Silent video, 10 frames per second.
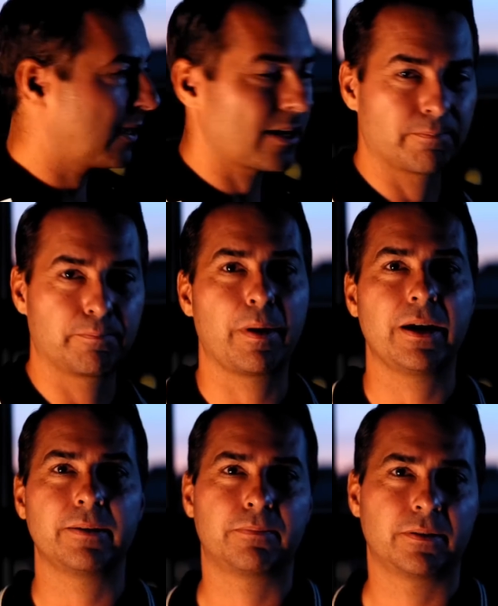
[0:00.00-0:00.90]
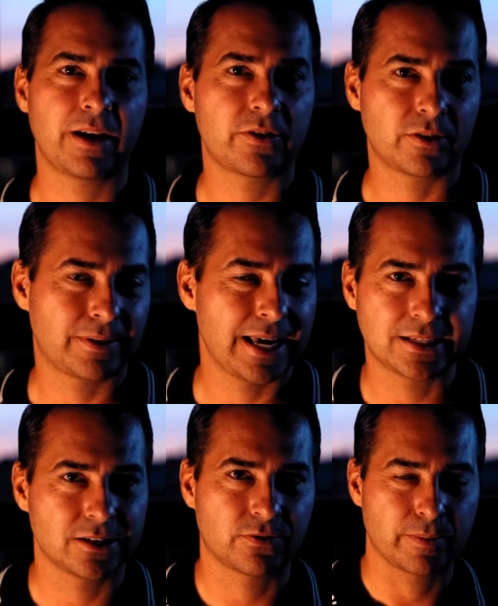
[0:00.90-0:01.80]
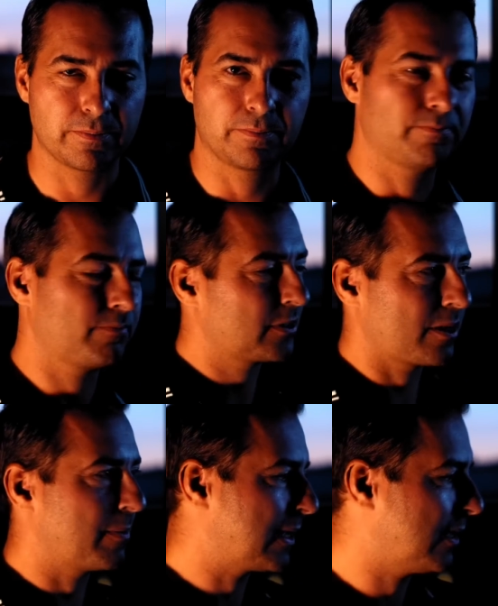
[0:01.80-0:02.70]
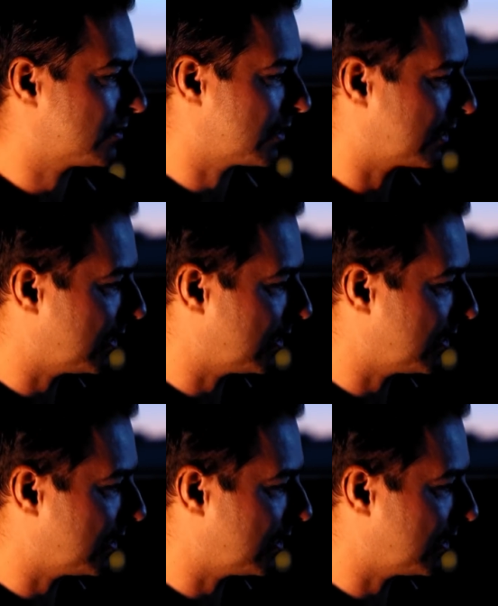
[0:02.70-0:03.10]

I'm gonna buy leather cases from a, somebody else, I